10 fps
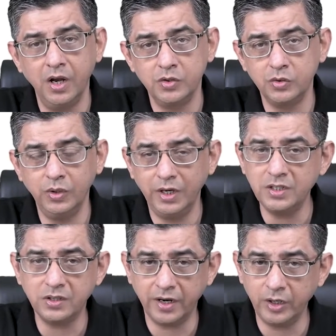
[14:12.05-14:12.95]
So let's
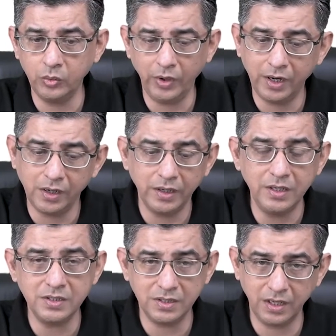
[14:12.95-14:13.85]
try to at
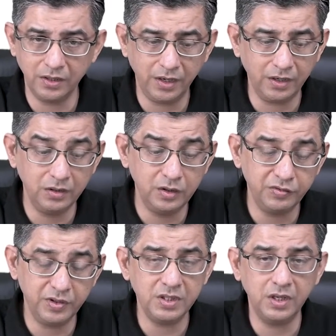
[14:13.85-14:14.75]
least say that in the
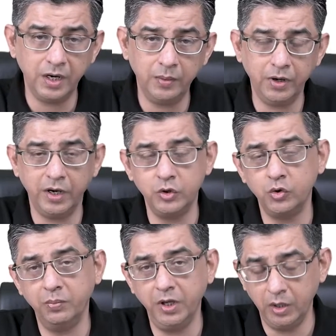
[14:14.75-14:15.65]
first attempt, I
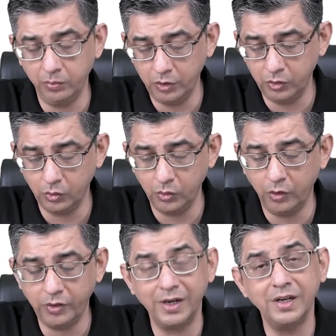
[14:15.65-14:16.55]
should be able to rule
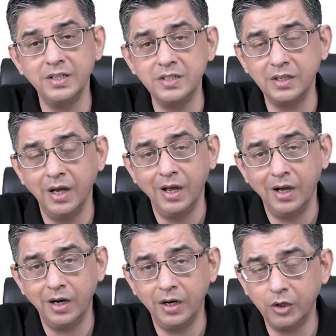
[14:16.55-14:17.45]
out at least
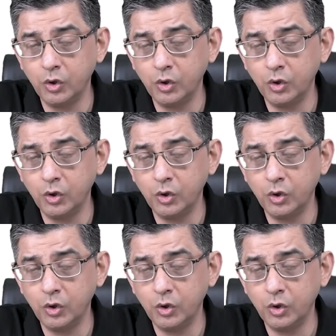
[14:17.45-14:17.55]
2